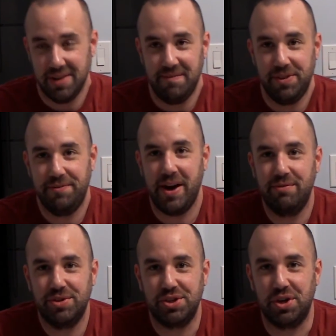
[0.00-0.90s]
The 5
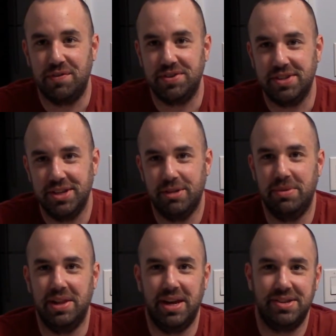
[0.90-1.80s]
reserve is a little bit
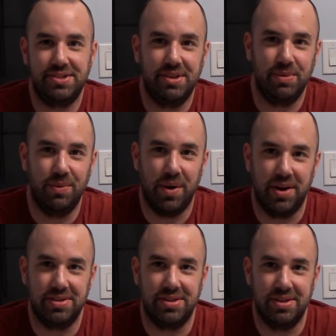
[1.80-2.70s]
less than we
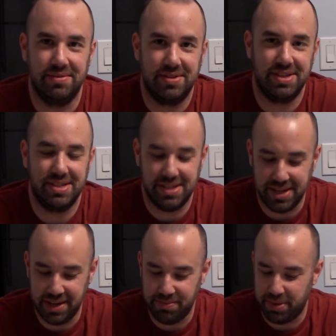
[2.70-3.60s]
wanted to
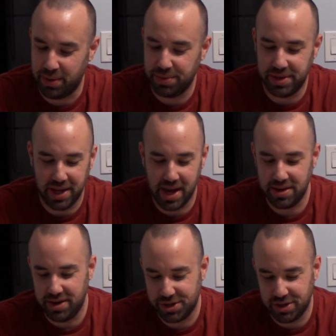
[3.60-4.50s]
see, but with the 8
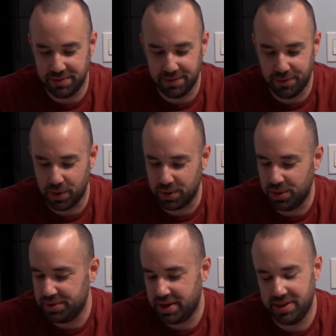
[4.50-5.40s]
initiative and 4
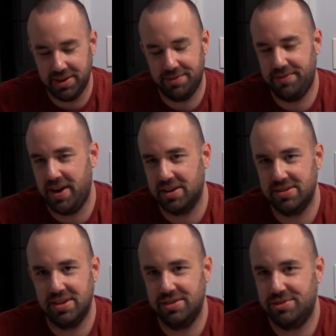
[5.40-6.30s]
gold and the effect,
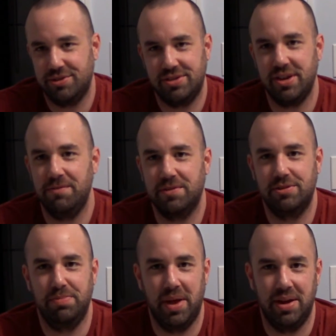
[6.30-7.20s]
it's just
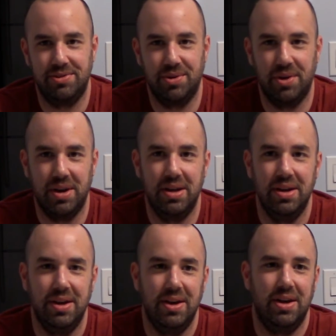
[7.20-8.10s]
self-explanatory.
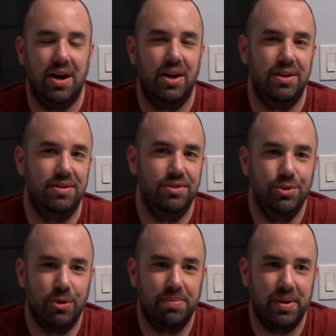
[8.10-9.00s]

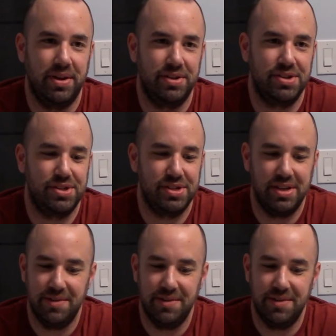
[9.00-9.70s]
Newer players,